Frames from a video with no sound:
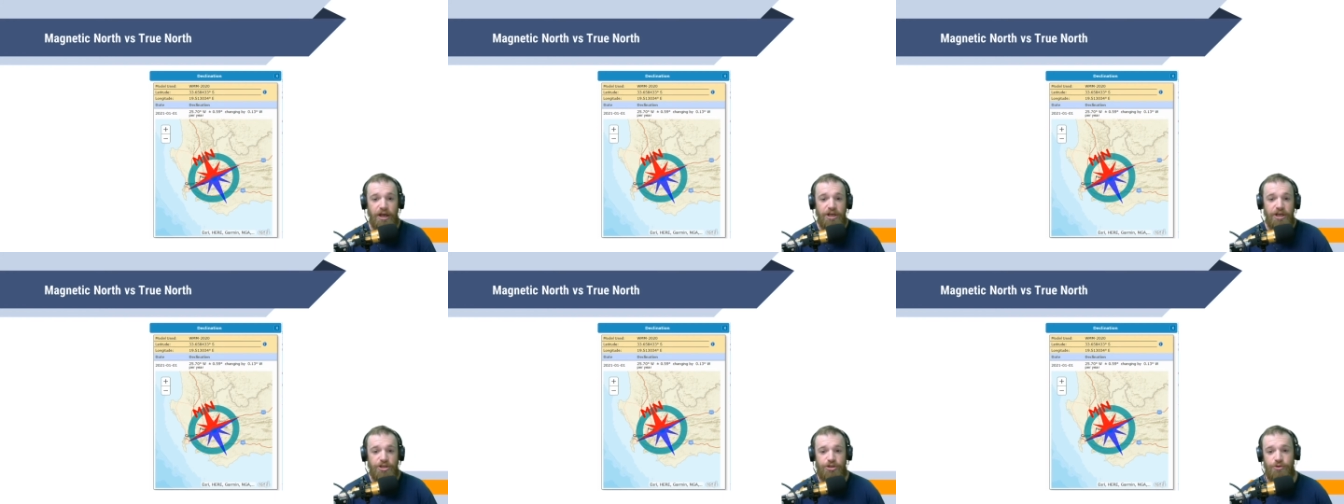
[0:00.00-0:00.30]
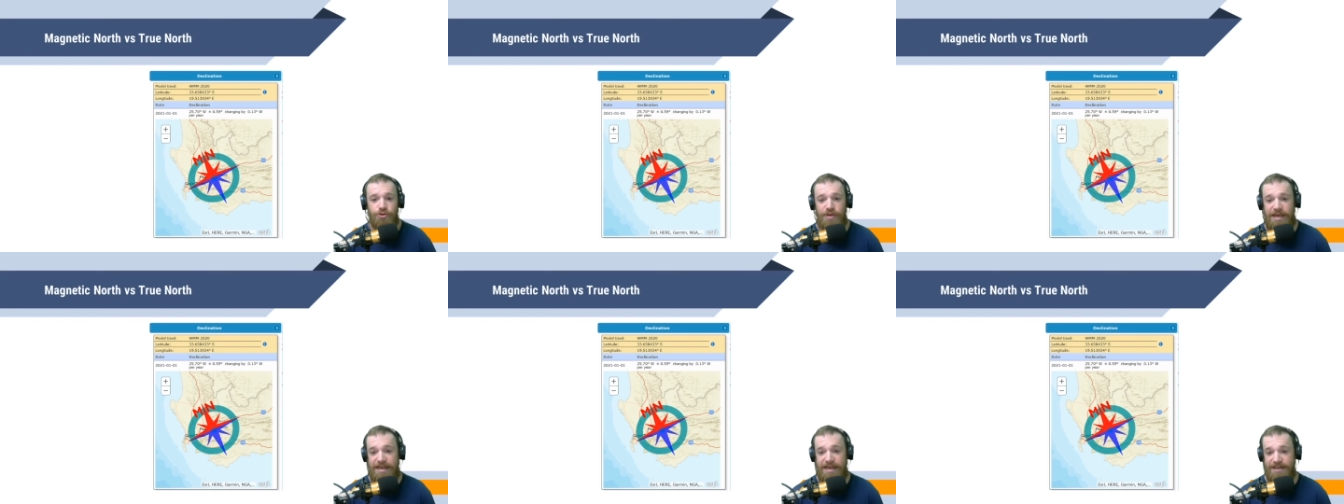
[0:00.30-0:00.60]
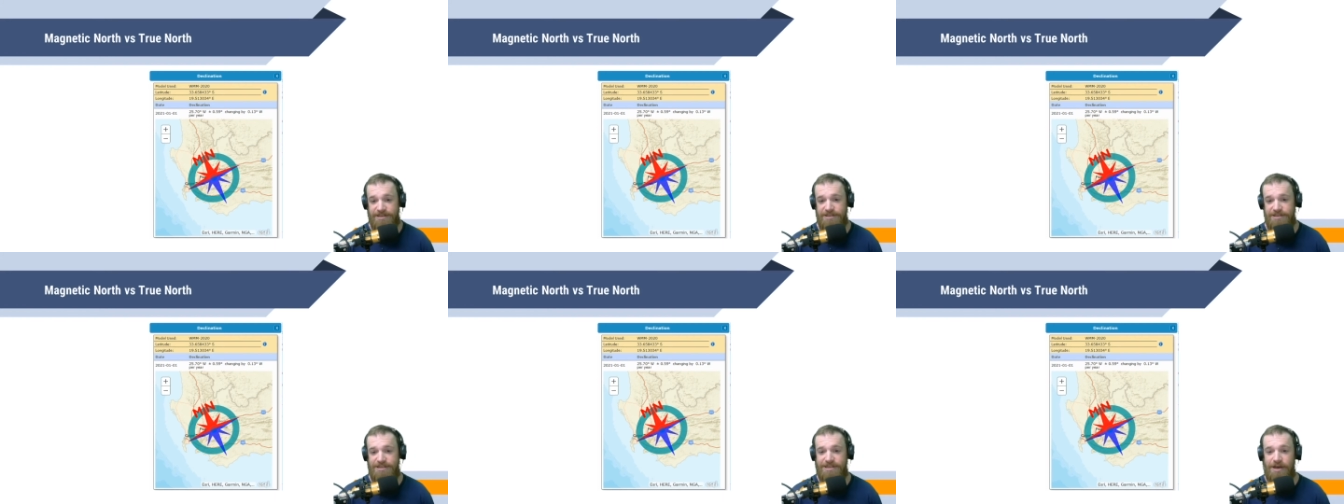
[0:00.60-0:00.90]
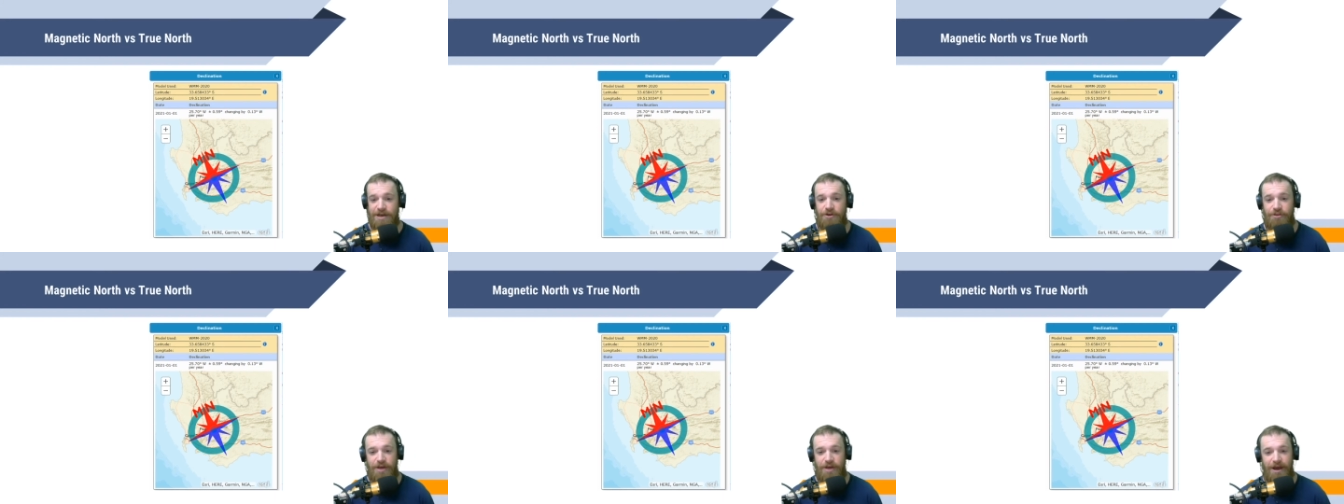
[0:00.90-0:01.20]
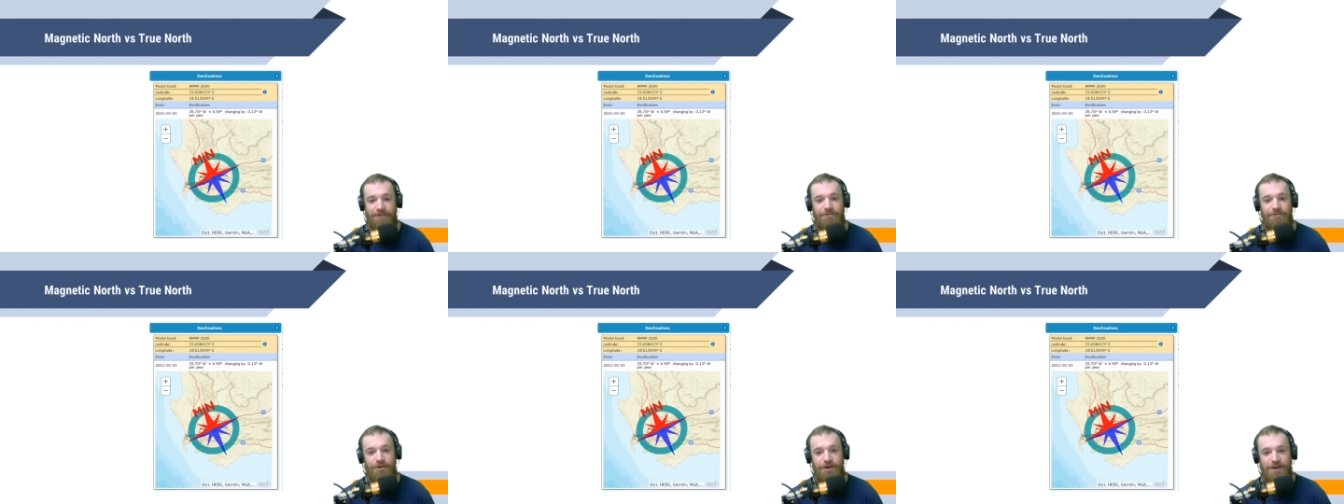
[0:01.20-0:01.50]
So in South
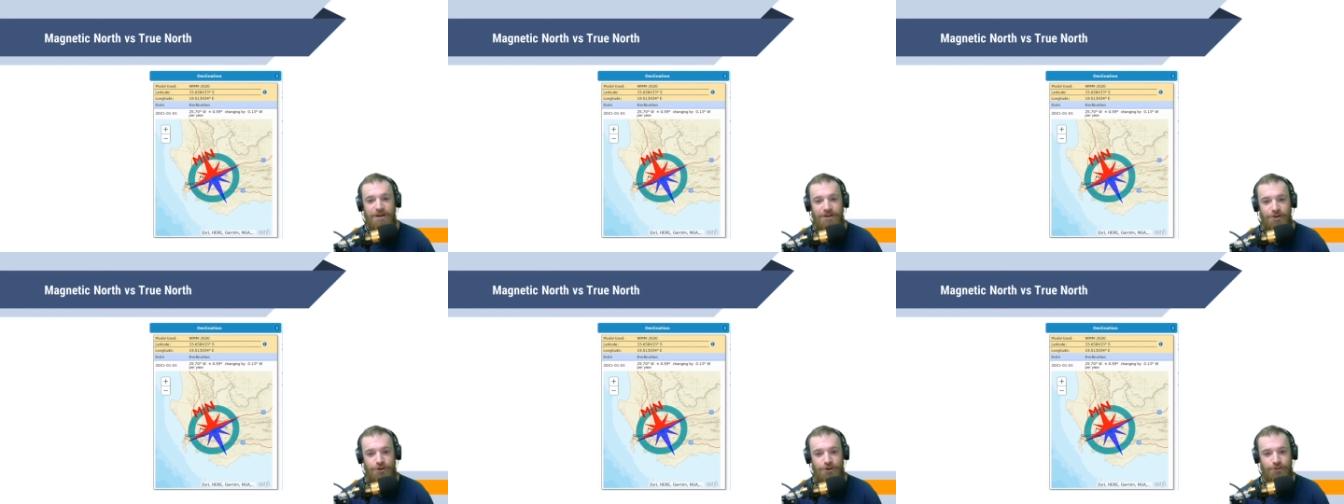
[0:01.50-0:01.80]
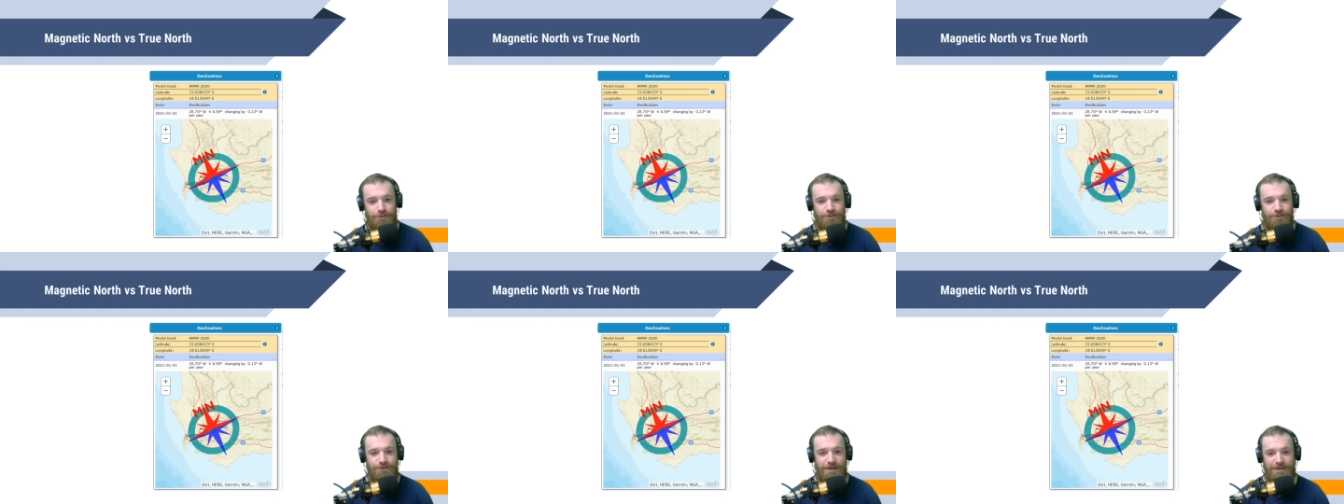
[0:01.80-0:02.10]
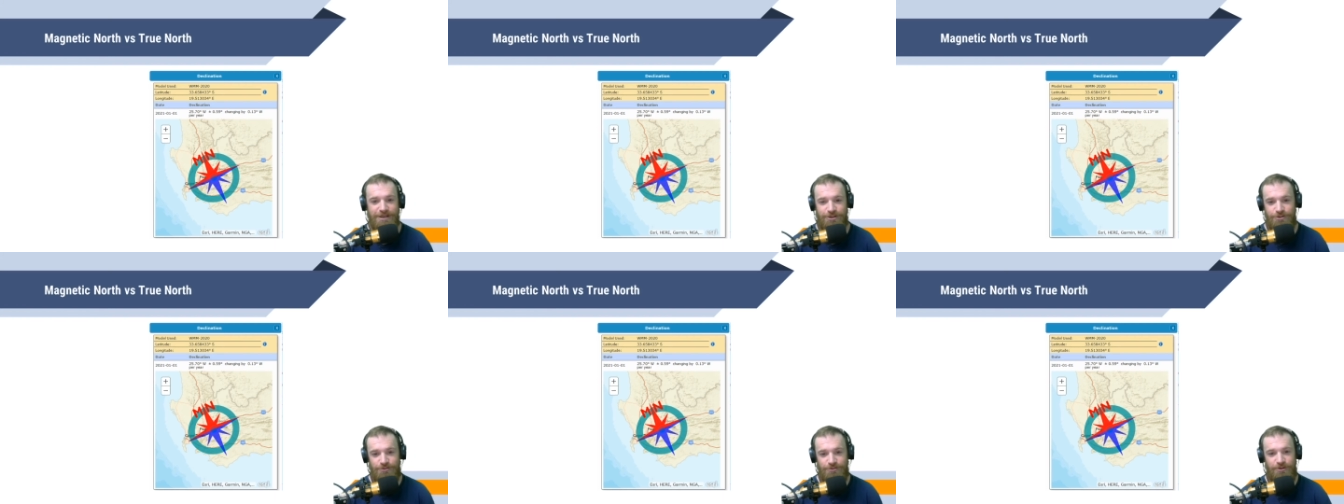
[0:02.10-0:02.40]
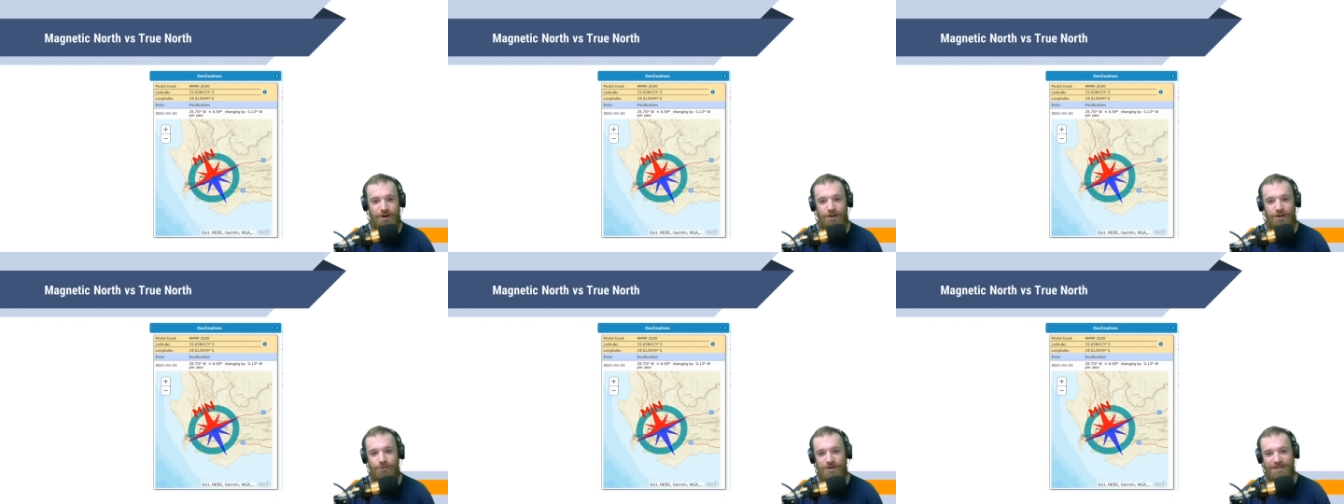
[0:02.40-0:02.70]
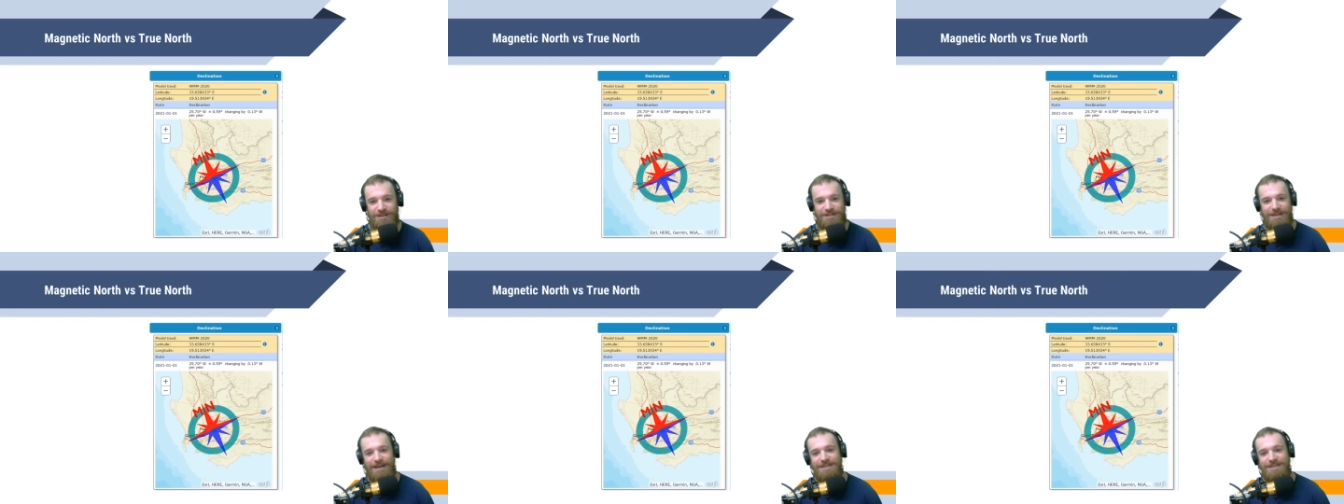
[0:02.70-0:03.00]
Africa, in the Karoo Desert, where I want
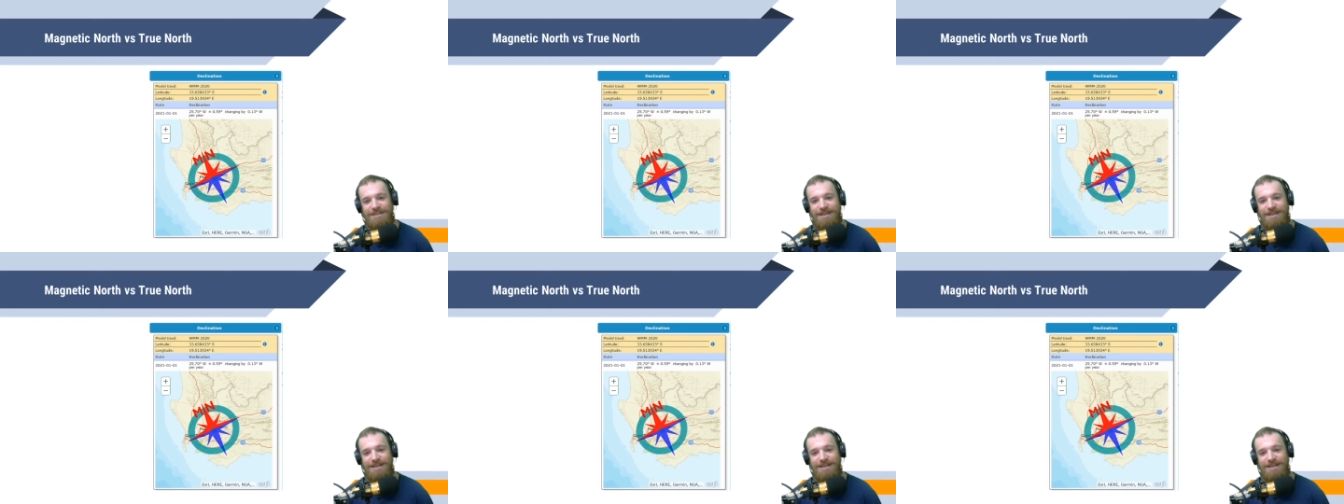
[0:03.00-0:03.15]
to test, it